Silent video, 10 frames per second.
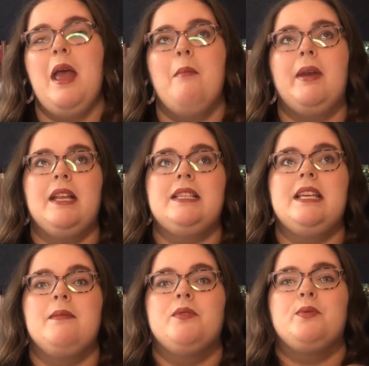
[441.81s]
but it
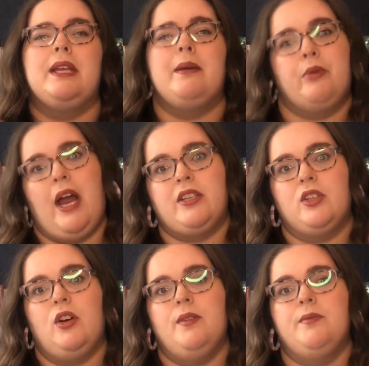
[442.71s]
seems really
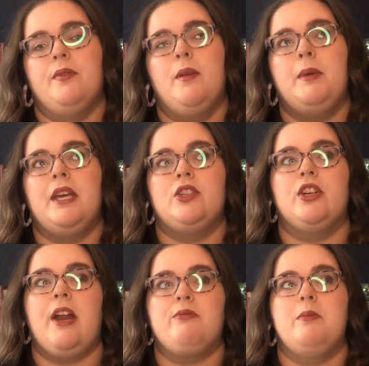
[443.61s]
impractical because you're
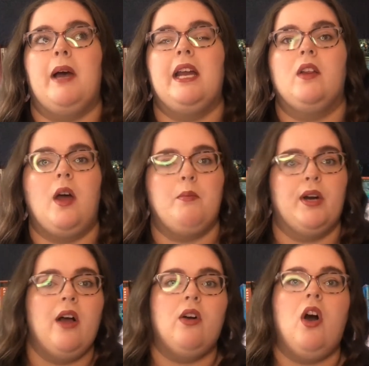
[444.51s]
gonna have to be buying a lot more
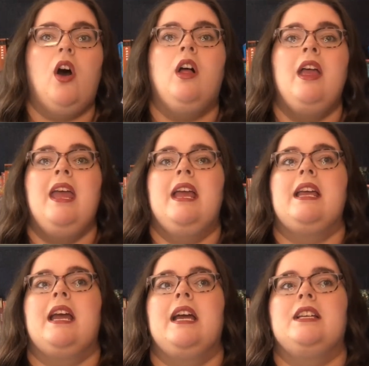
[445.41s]
alcohol,
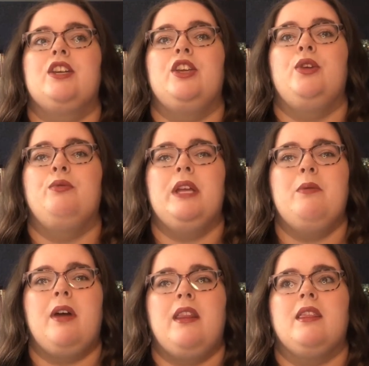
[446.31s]
and you really
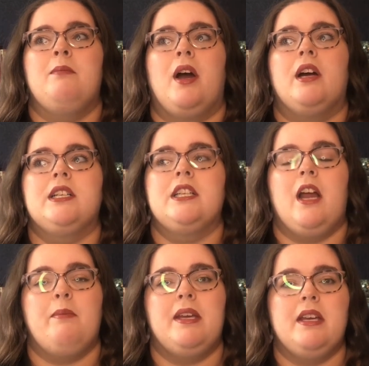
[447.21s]
want the bar to
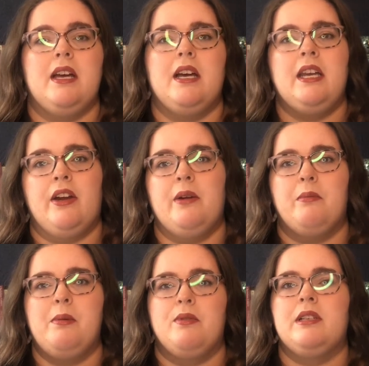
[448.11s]
not be an area where
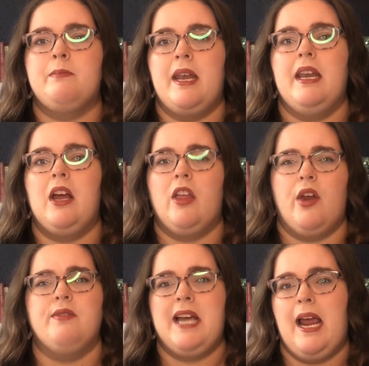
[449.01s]
people are spending a lot
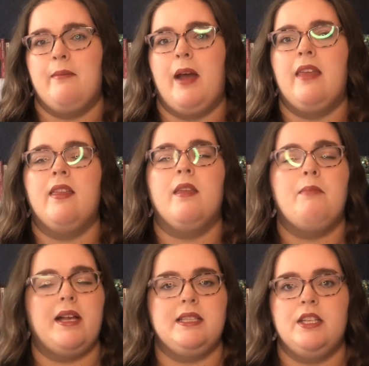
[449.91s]
of time. I think the
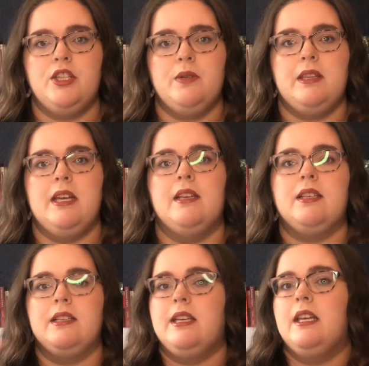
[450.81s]
best thing to do with this
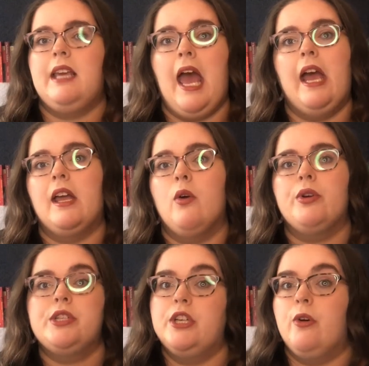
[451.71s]
is get a keg or
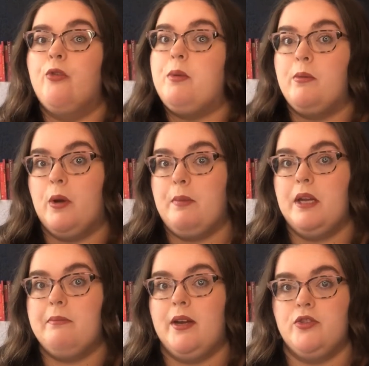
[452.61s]
2 if people are
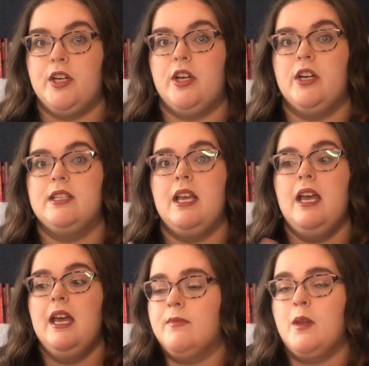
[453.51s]
big beer drinkers.
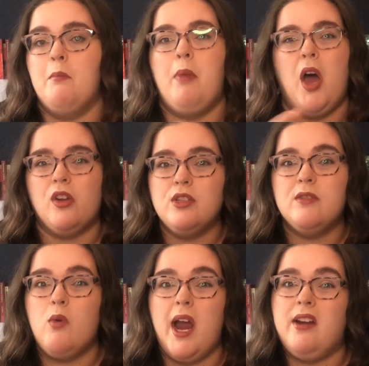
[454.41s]
Bottles
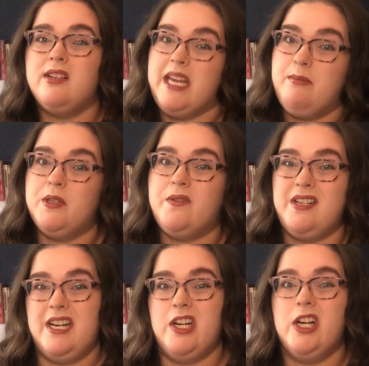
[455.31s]
of wine on tables for
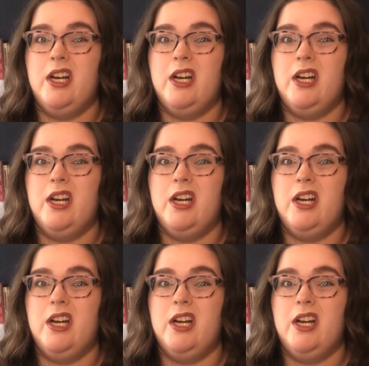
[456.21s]
dinner